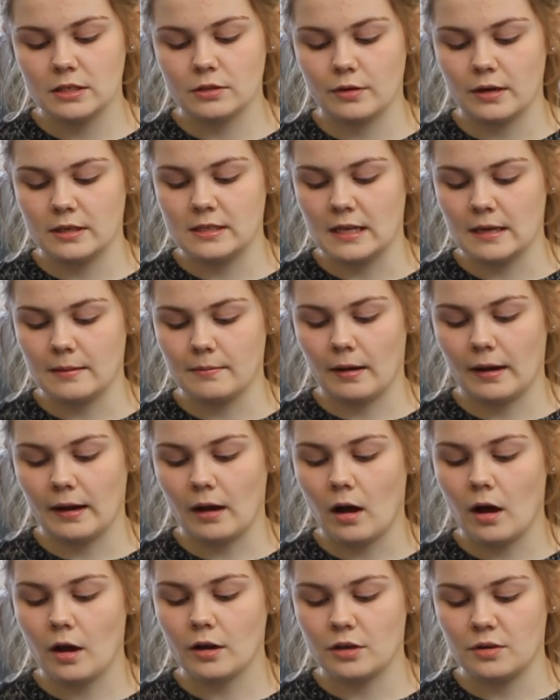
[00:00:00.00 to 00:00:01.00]
critic might
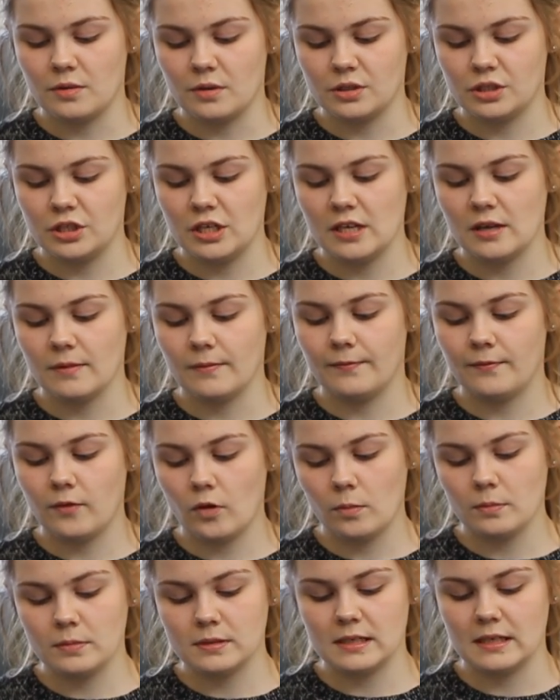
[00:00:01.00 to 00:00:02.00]
argue that she
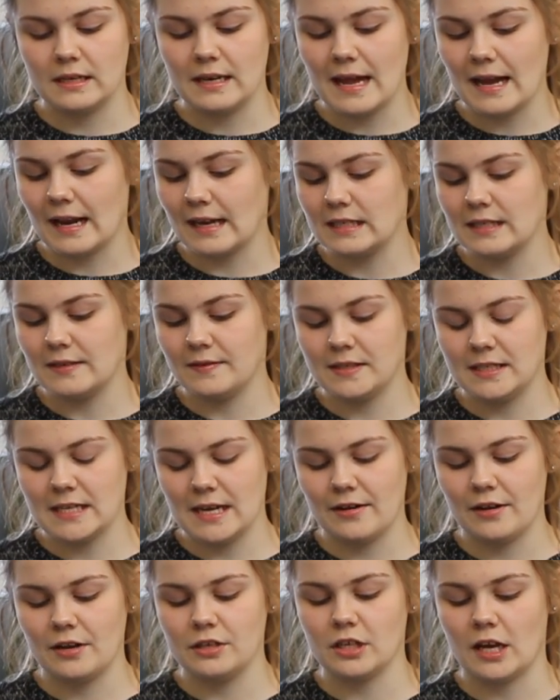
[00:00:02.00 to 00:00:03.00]
conforms to negative
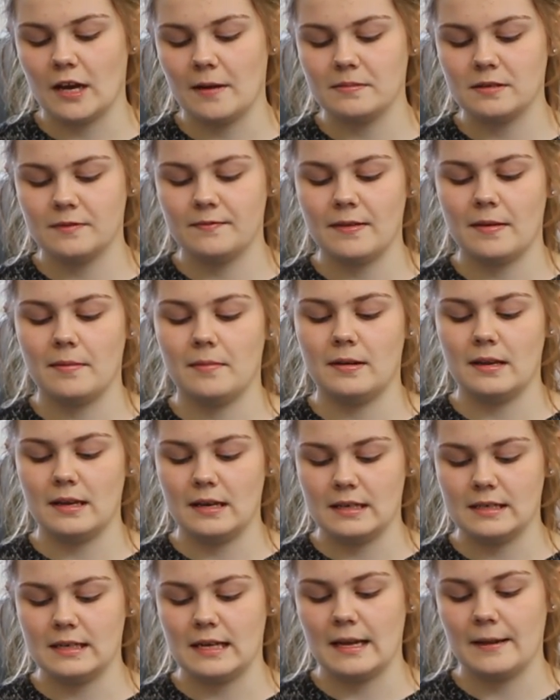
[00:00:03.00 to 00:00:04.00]
stereotypes of
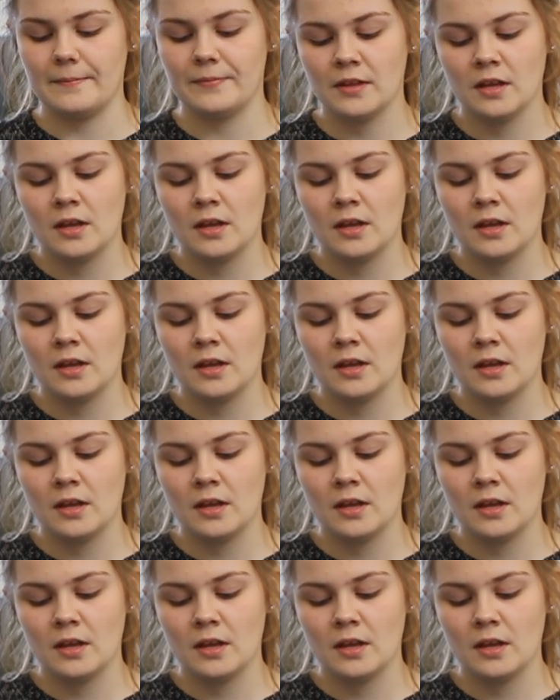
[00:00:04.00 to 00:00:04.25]
femininity,